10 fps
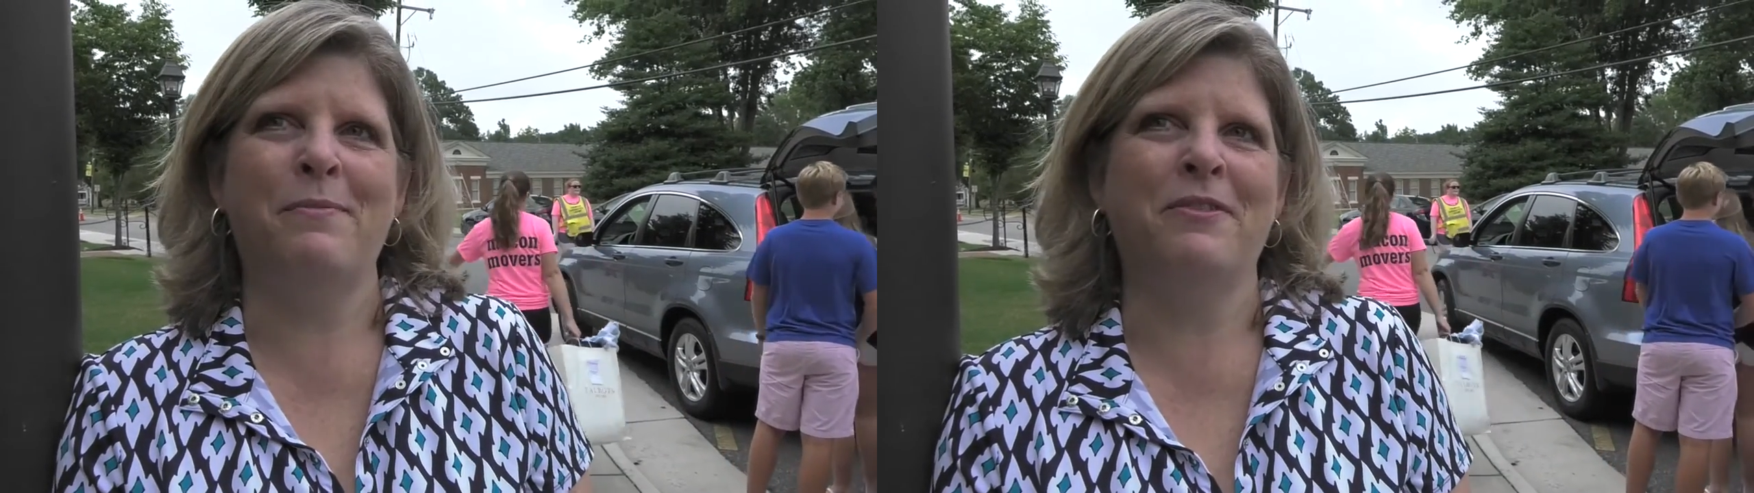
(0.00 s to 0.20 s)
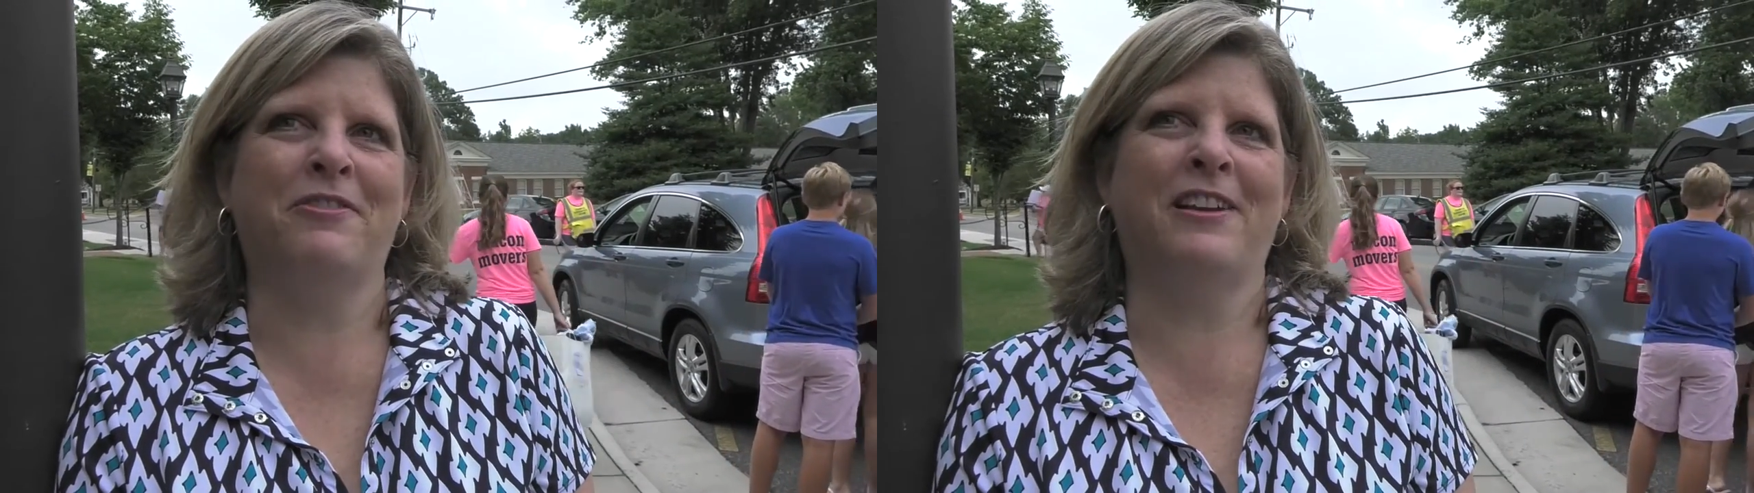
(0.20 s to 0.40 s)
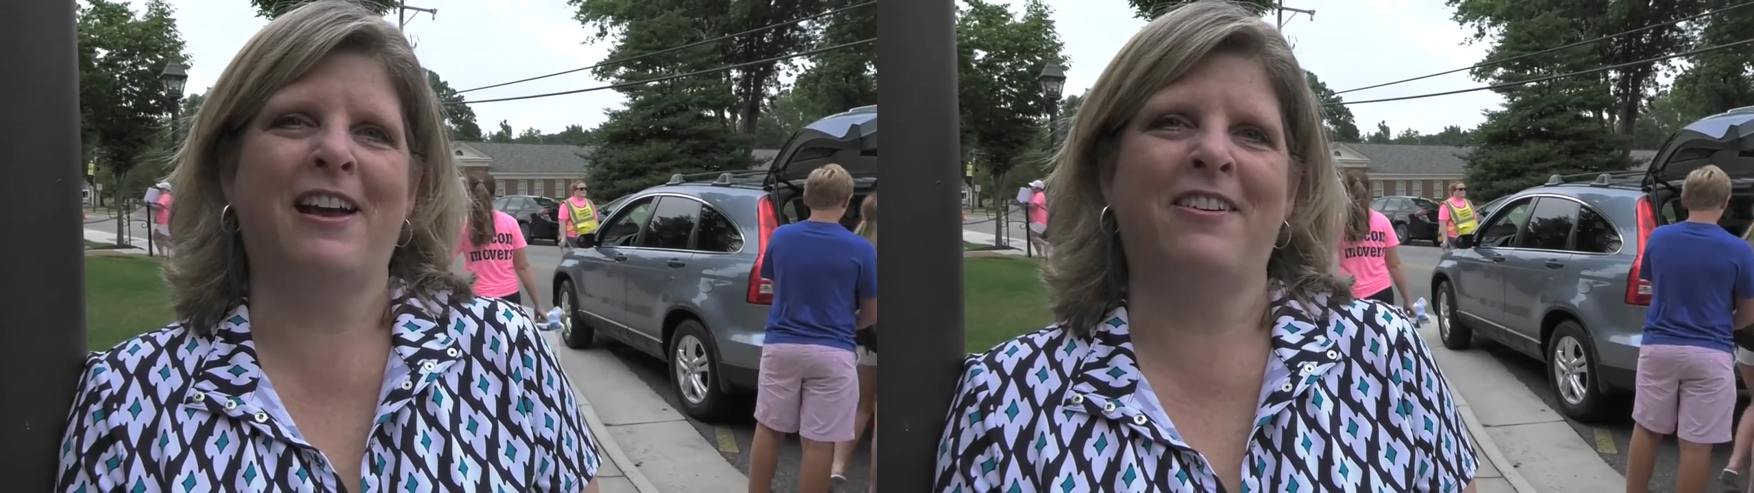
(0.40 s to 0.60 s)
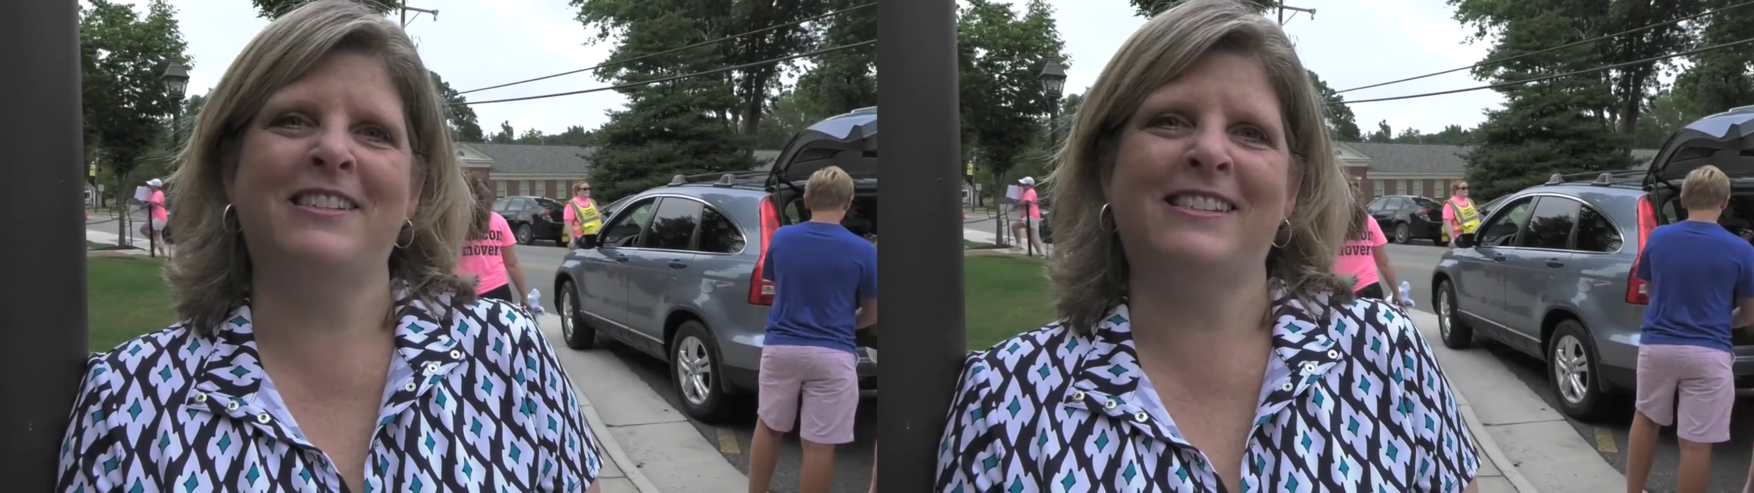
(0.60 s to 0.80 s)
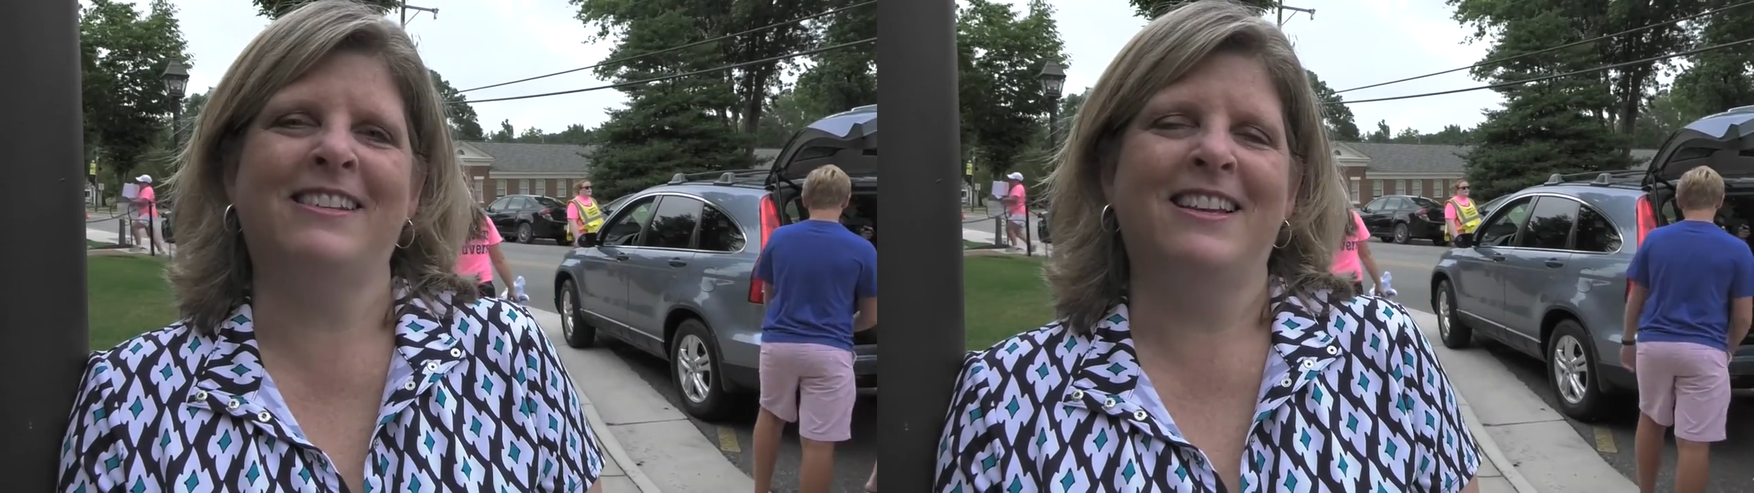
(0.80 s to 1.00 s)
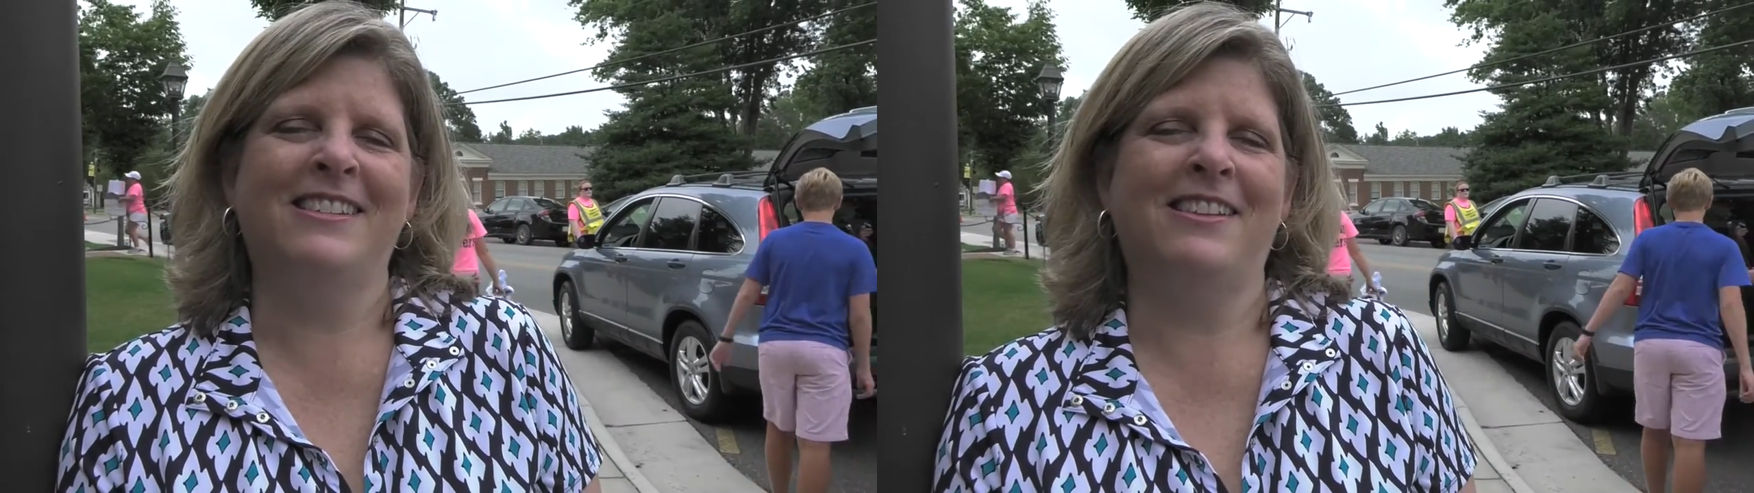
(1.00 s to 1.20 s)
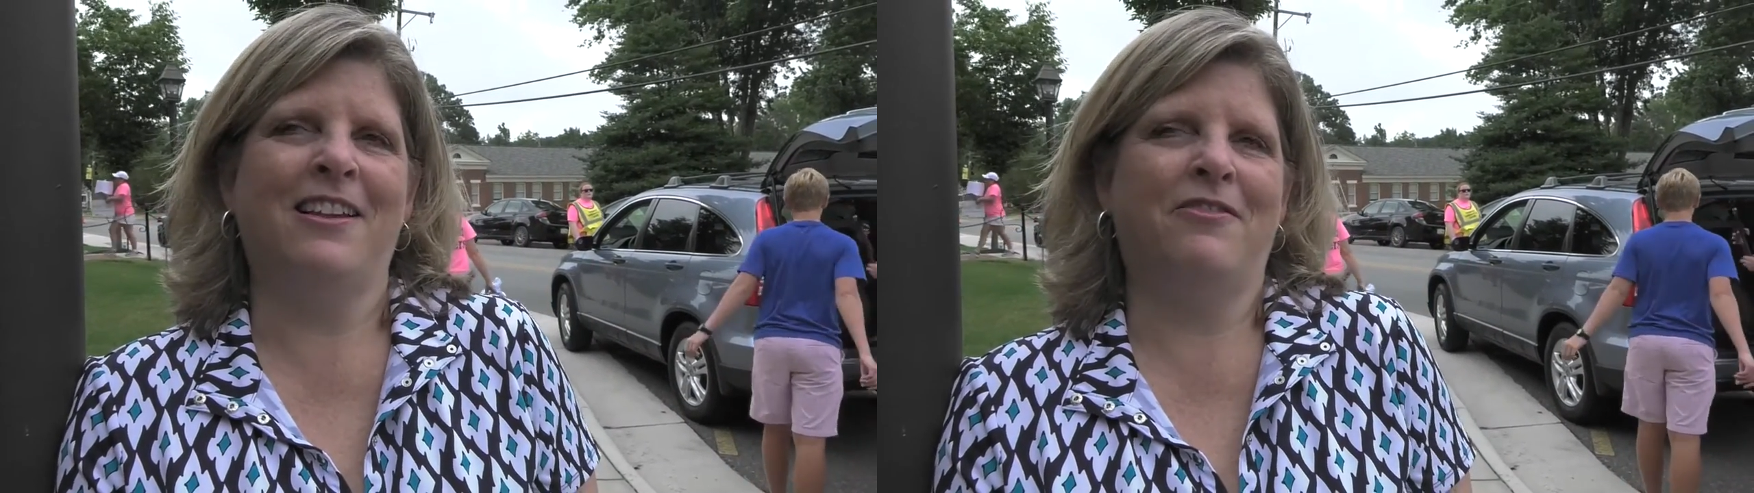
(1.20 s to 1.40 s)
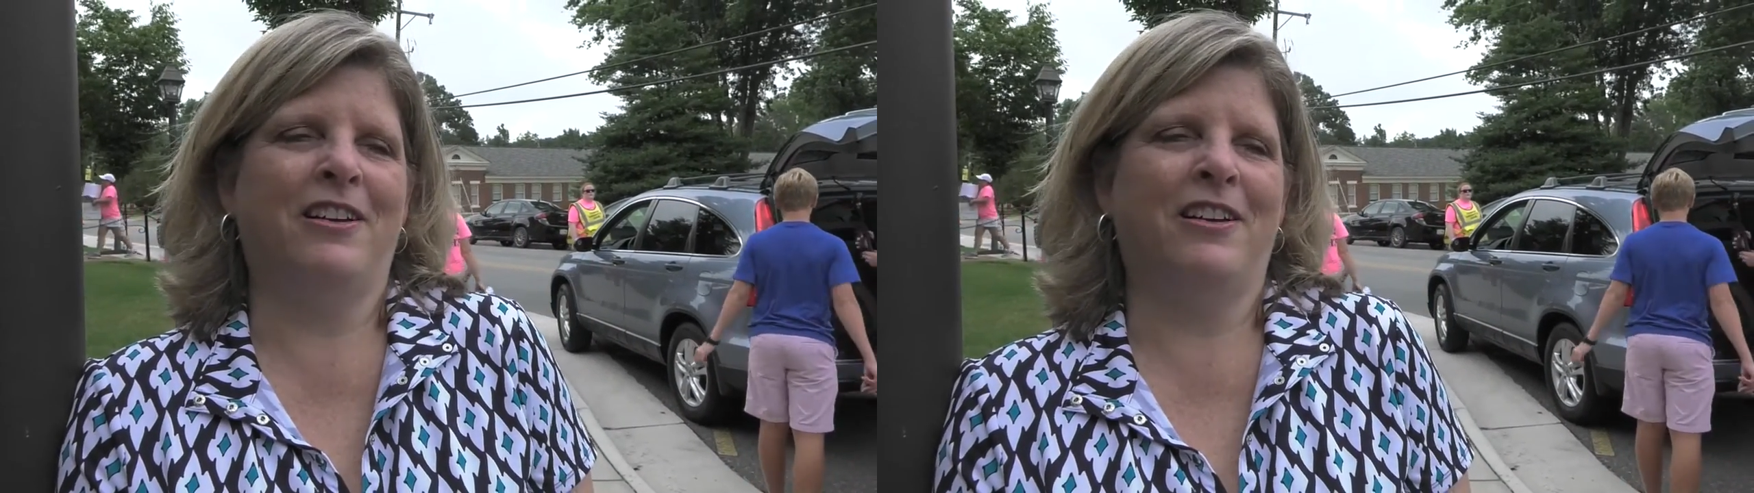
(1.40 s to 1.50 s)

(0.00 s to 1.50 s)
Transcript: but for now it's it's a lot of